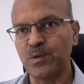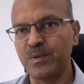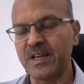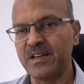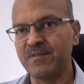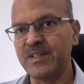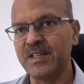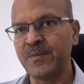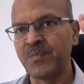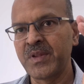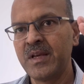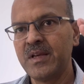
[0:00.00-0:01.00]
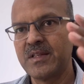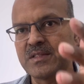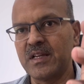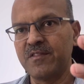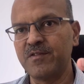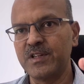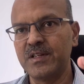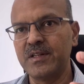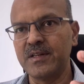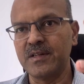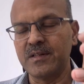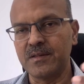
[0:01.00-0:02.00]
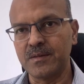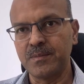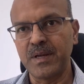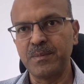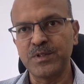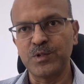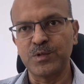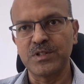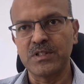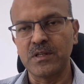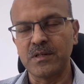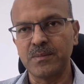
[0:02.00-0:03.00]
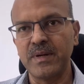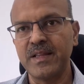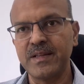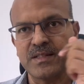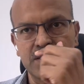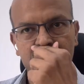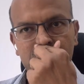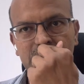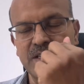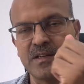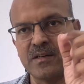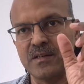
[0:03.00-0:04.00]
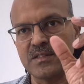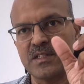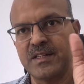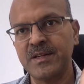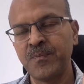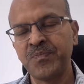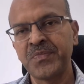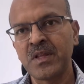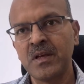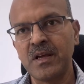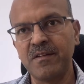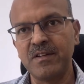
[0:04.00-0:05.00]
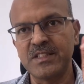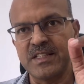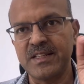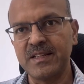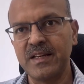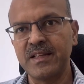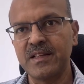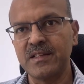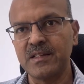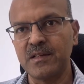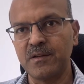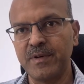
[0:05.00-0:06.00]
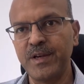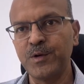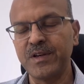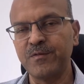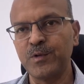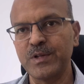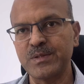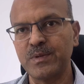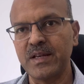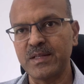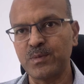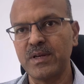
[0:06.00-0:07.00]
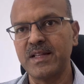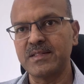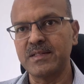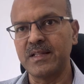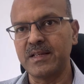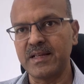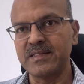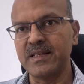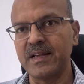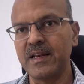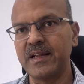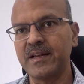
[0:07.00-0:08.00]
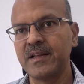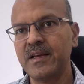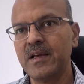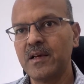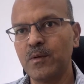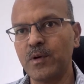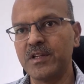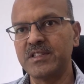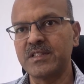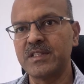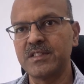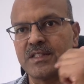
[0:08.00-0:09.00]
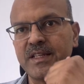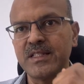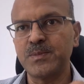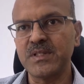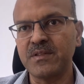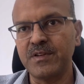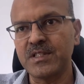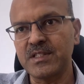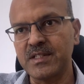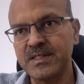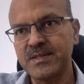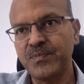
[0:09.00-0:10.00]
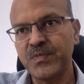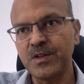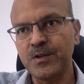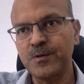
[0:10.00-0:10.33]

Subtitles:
So we have the Stanford premature Bilirex chart. I will share the link in the video info as well as the NICE guideline gestation age specific charts. Thank you.